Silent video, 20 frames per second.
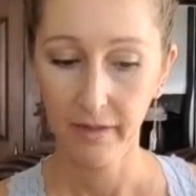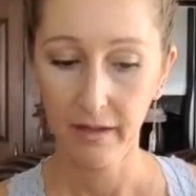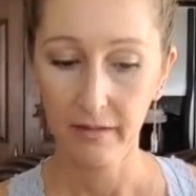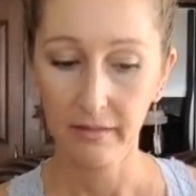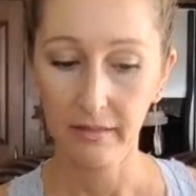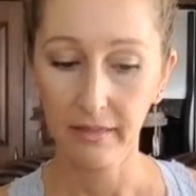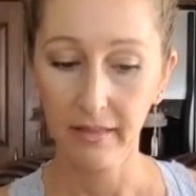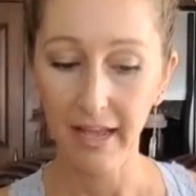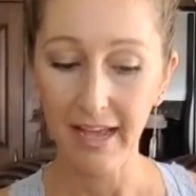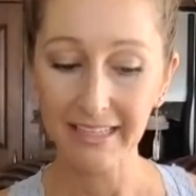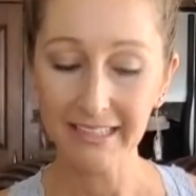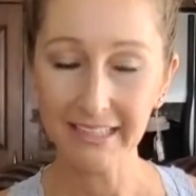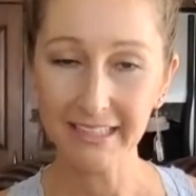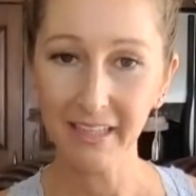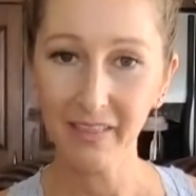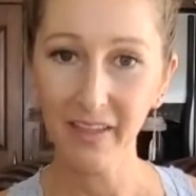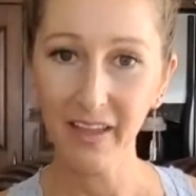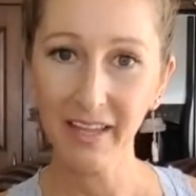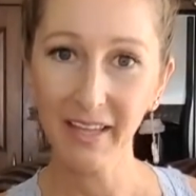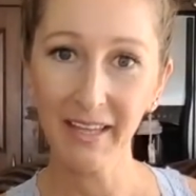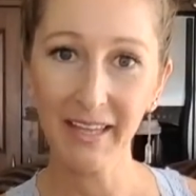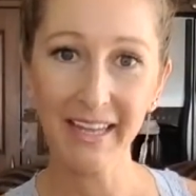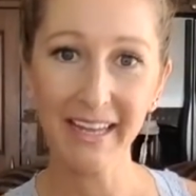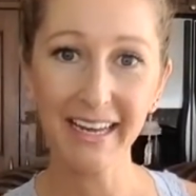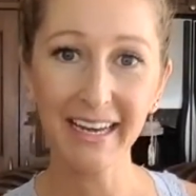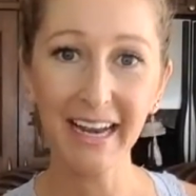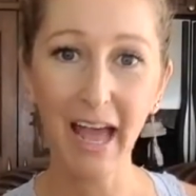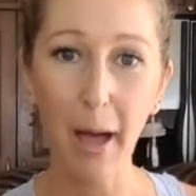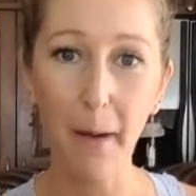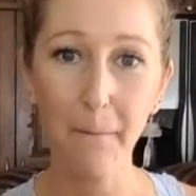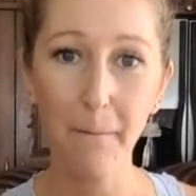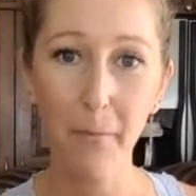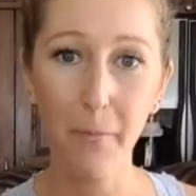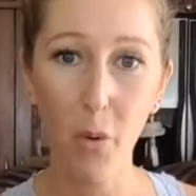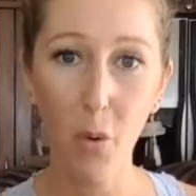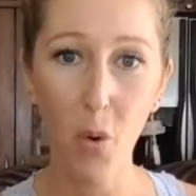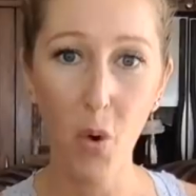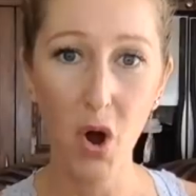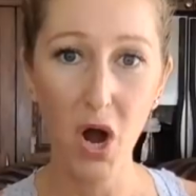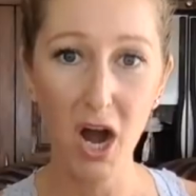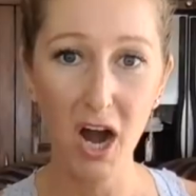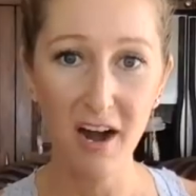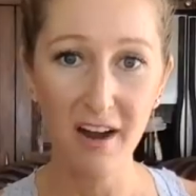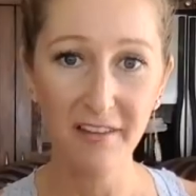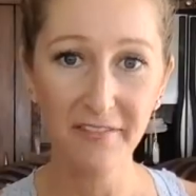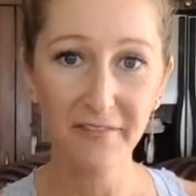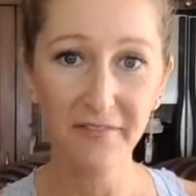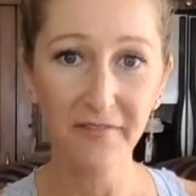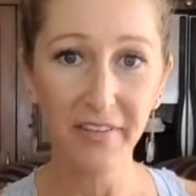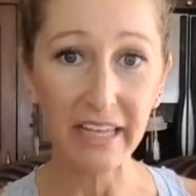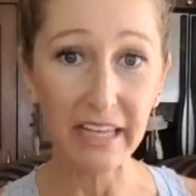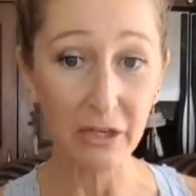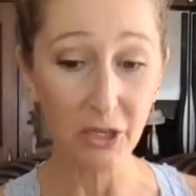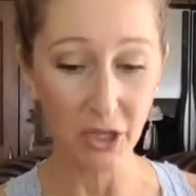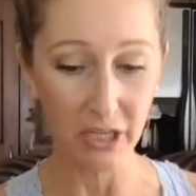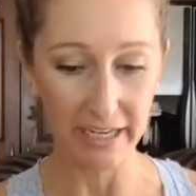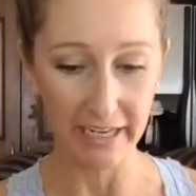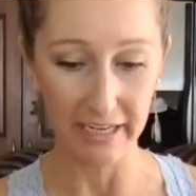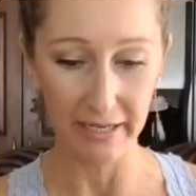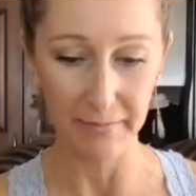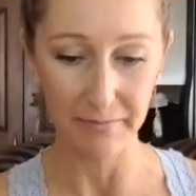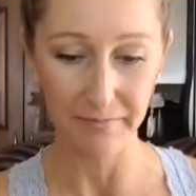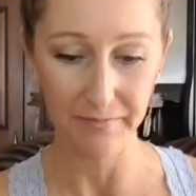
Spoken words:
Less thinking, more feeling.